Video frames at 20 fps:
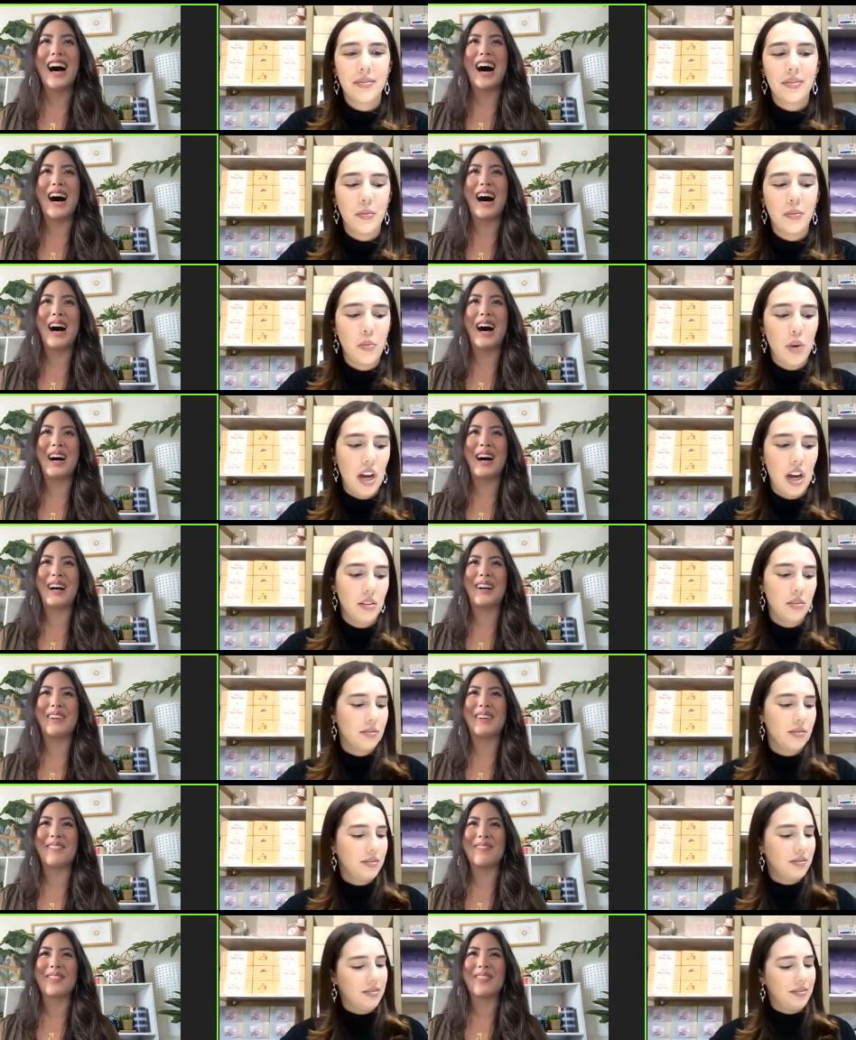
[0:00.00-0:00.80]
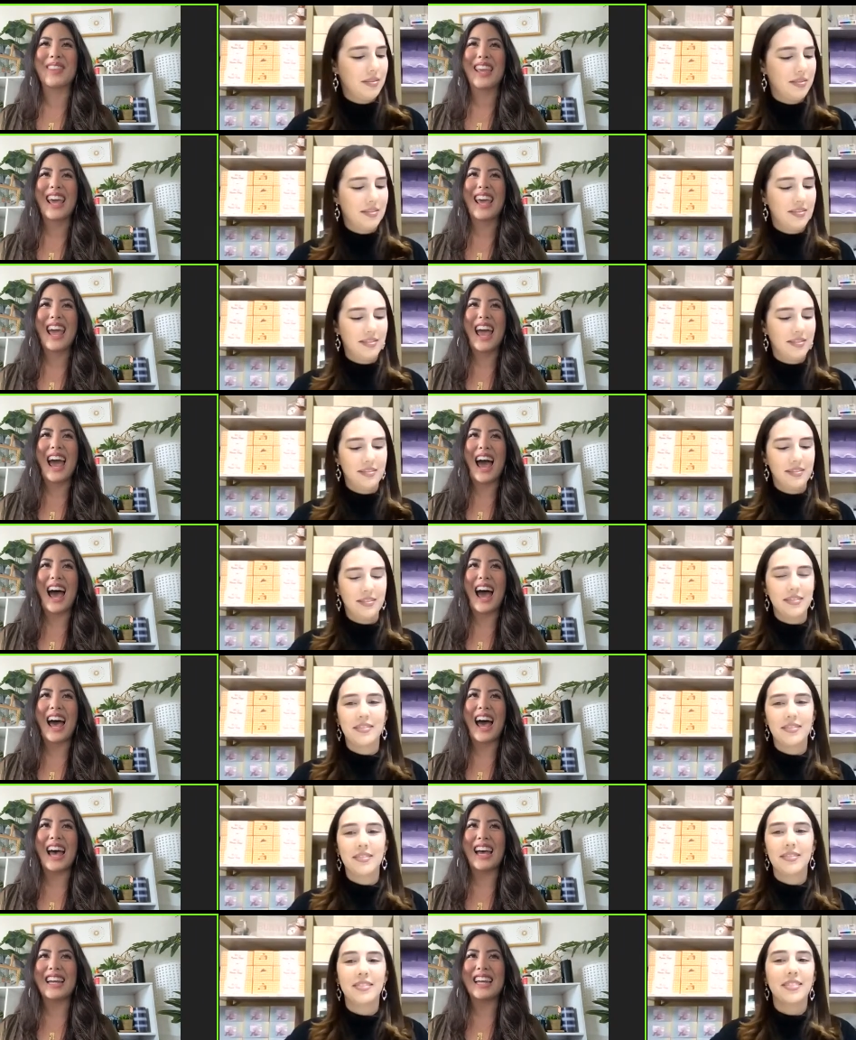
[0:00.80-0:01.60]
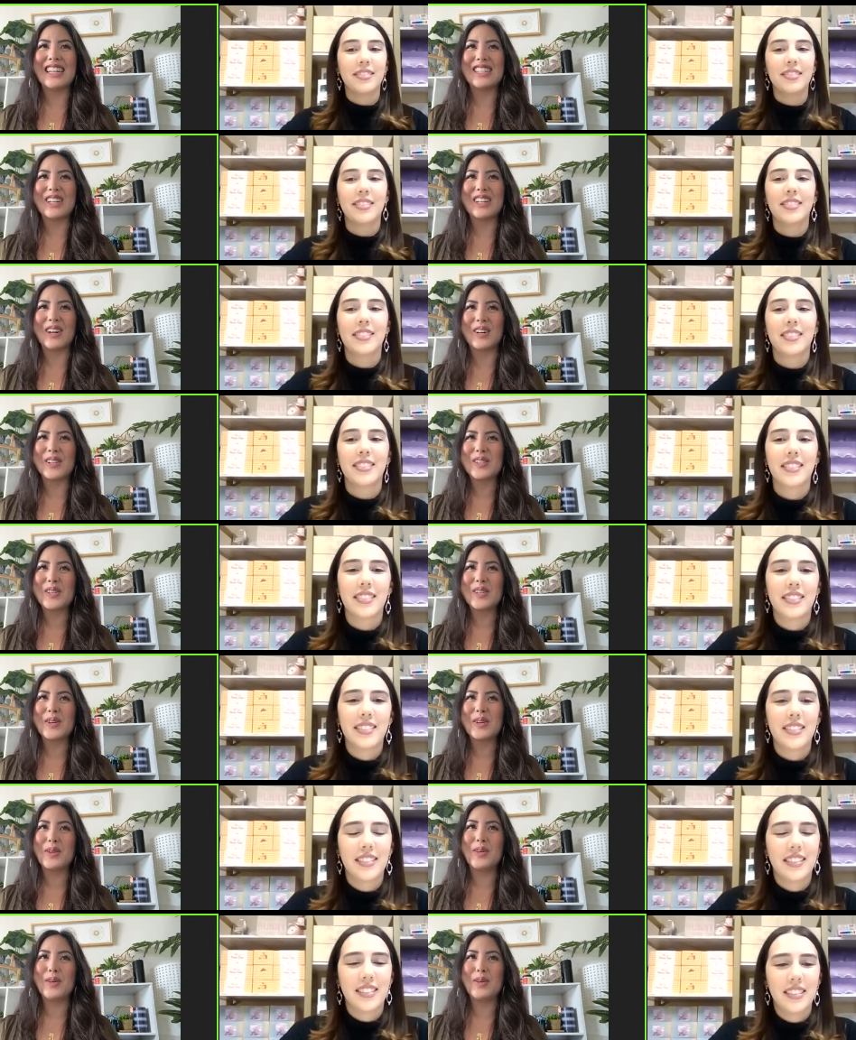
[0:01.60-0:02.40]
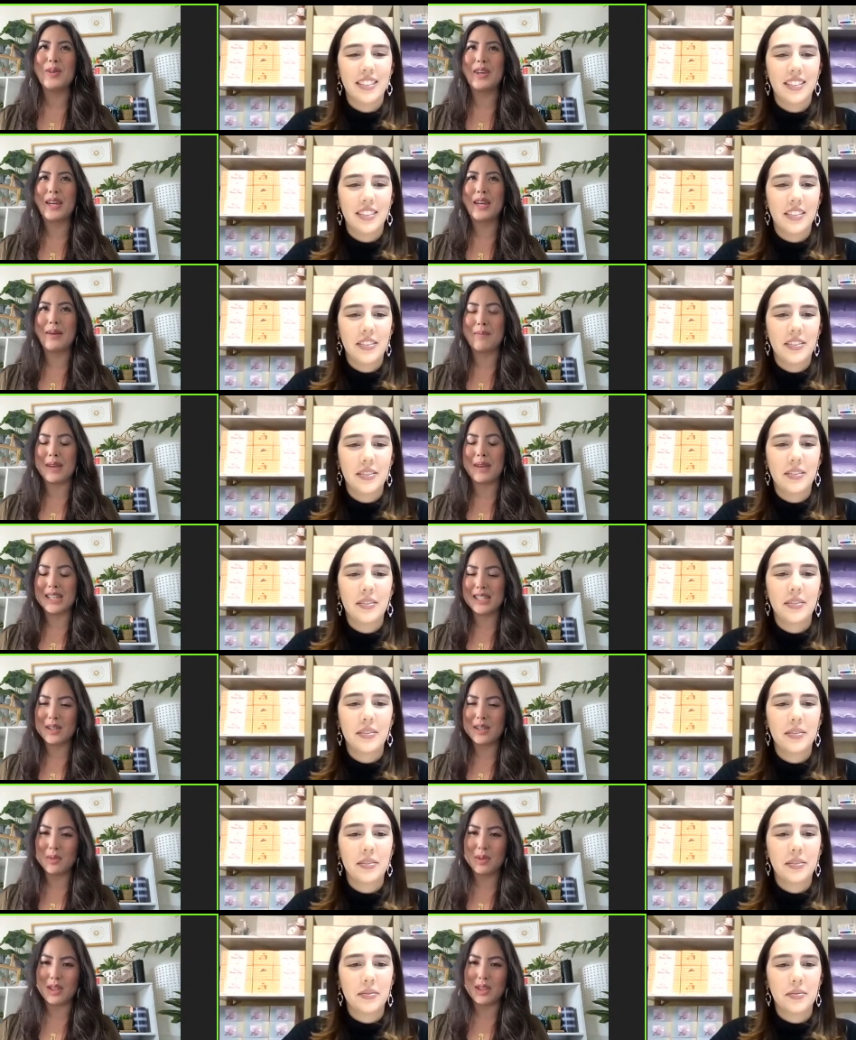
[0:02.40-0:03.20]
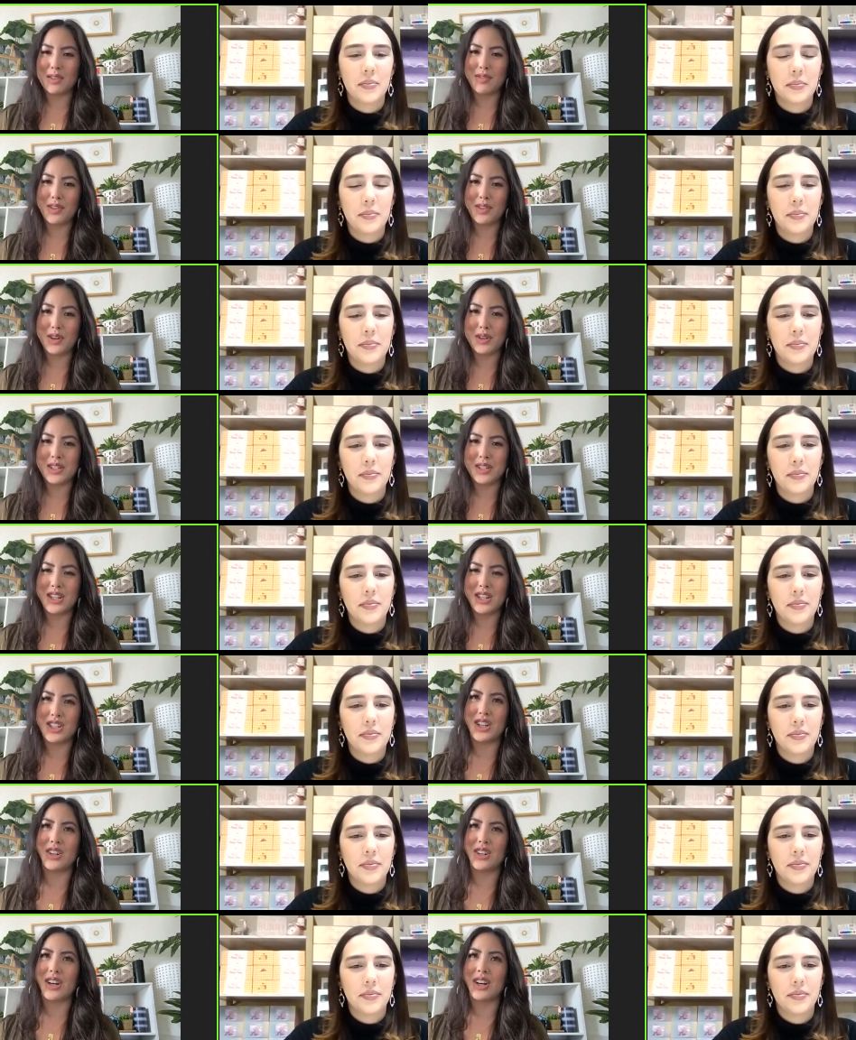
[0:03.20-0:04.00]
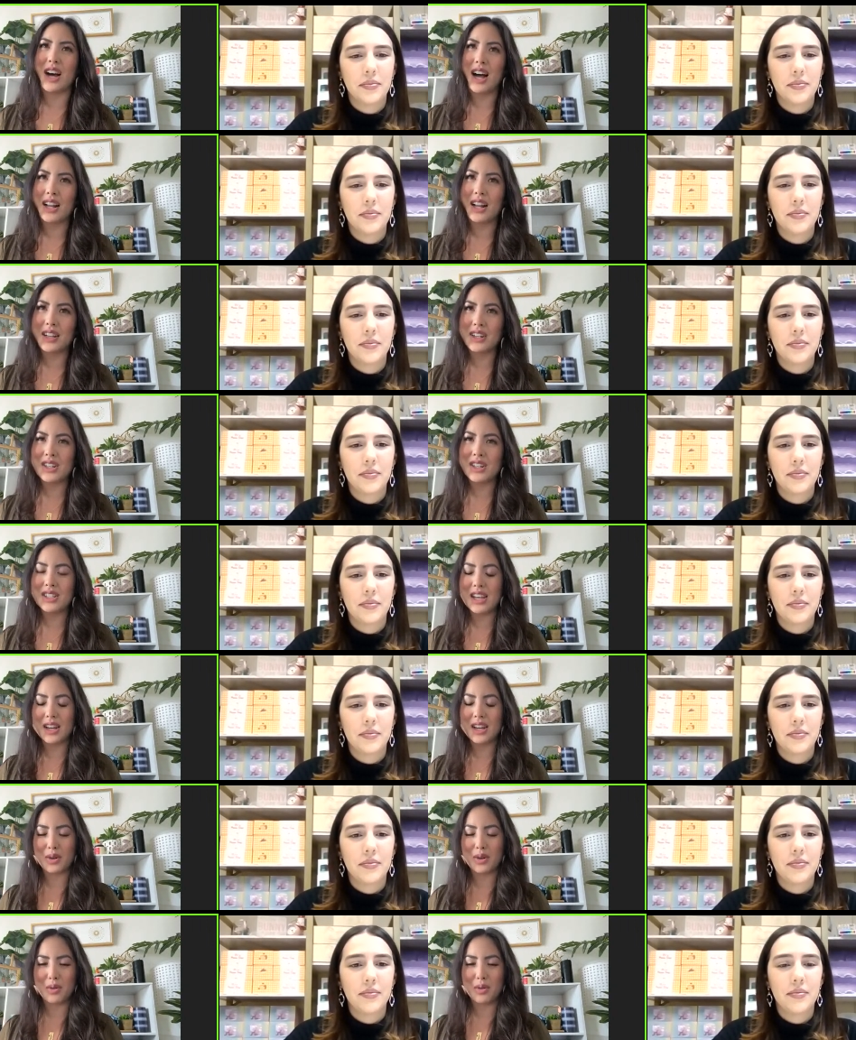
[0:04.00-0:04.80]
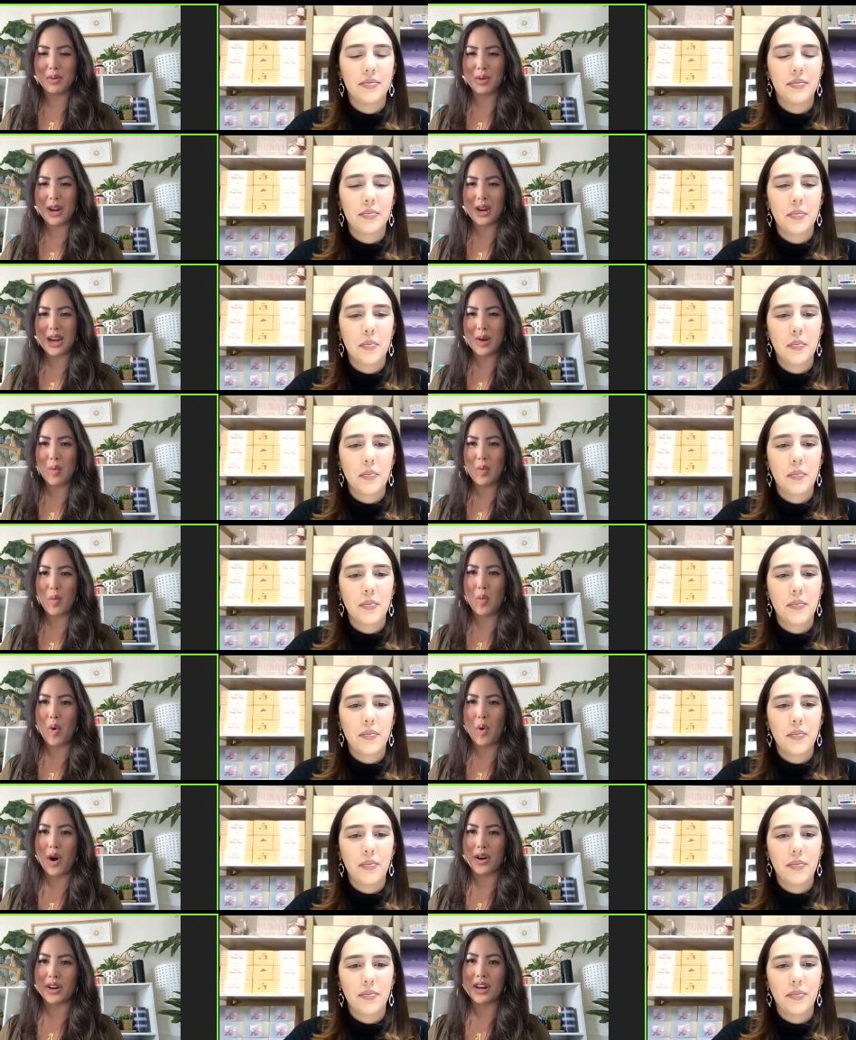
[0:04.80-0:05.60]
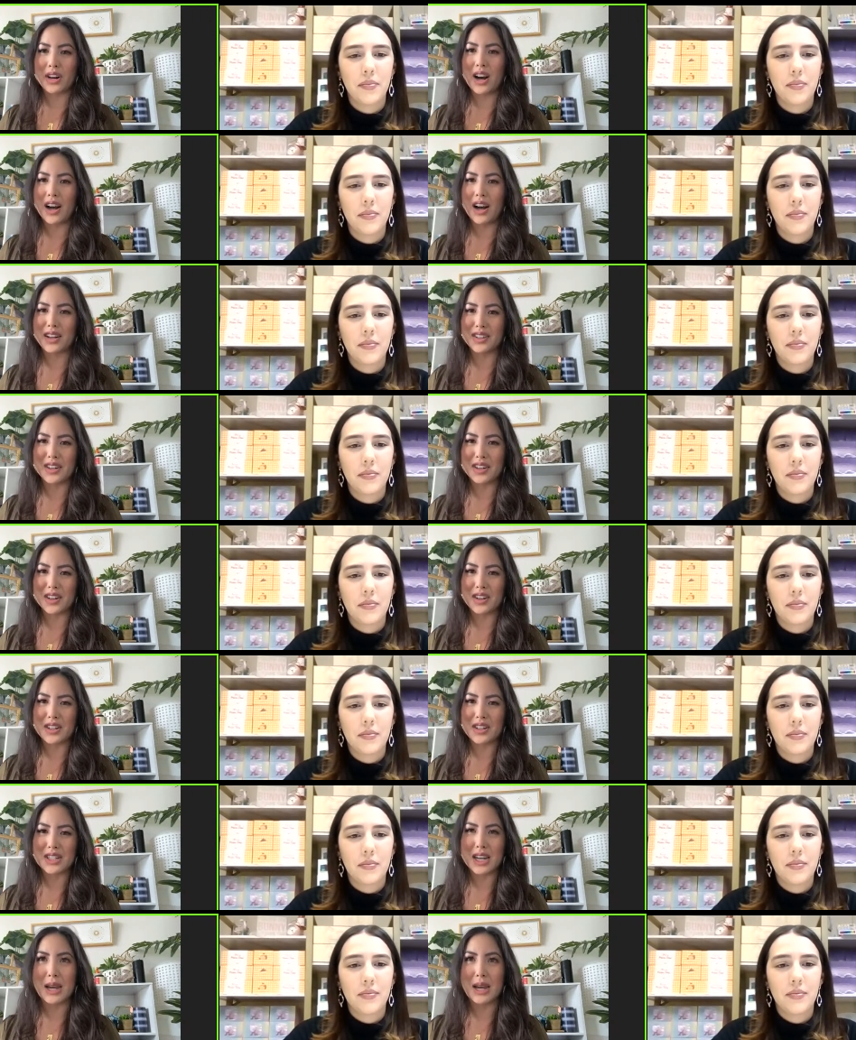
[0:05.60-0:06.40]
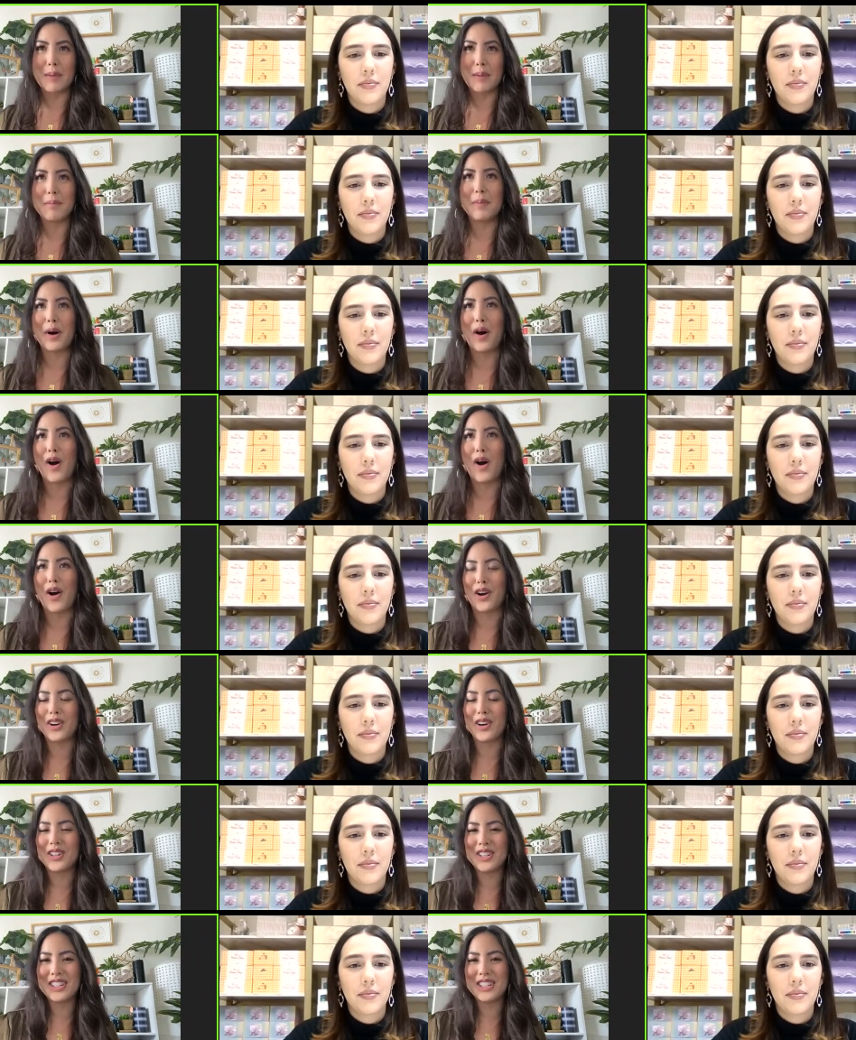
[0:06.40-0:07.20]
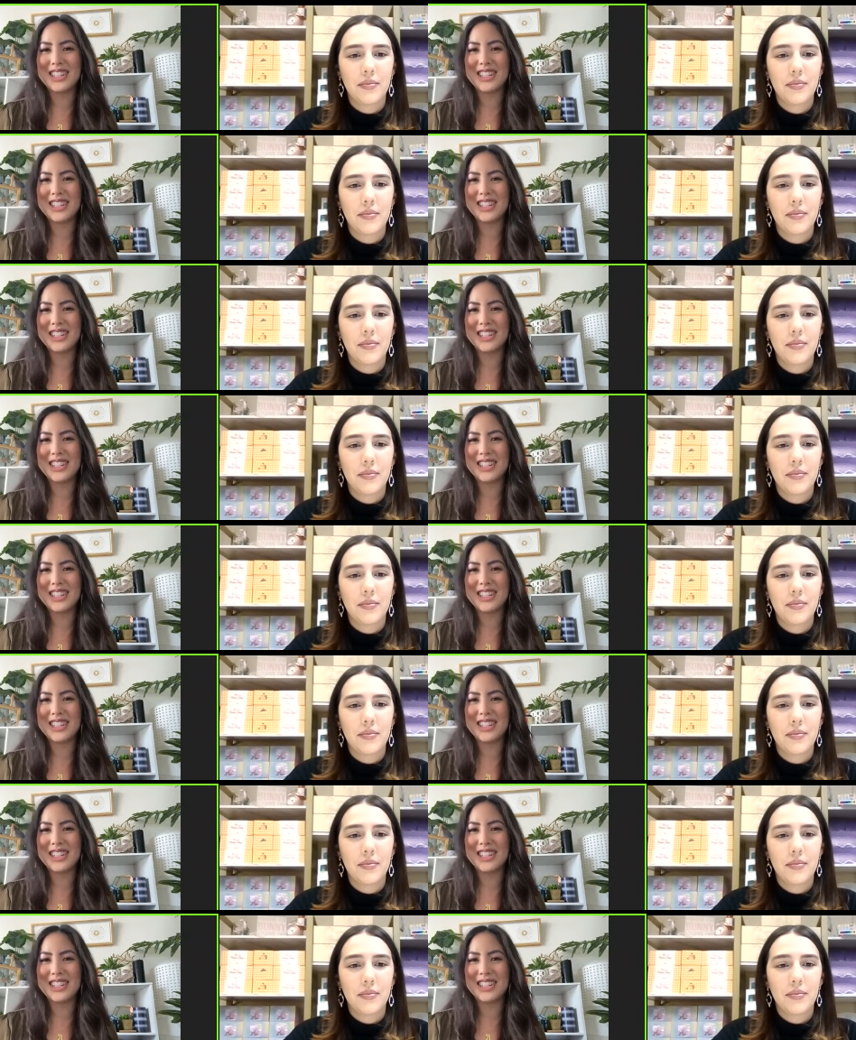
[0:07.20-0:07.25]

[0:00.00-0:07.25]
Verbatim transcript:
Speaker 1: Um, and also you can mix it with Fiote gel colors and create watercolor type art.